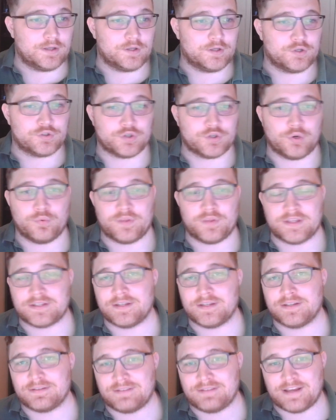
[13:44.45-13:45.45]
So this
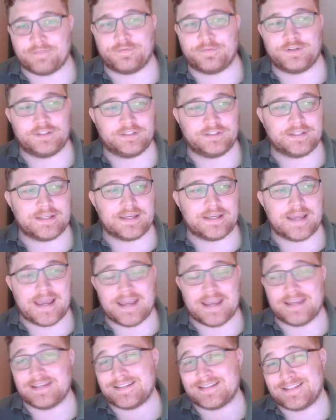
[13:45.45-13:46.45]
is definitely
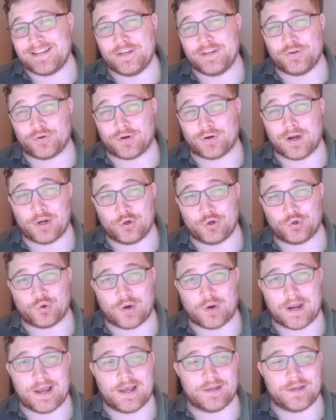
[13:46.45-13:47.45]
a senior
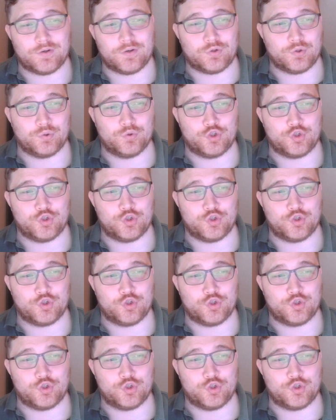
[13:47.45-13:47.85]
undergrad to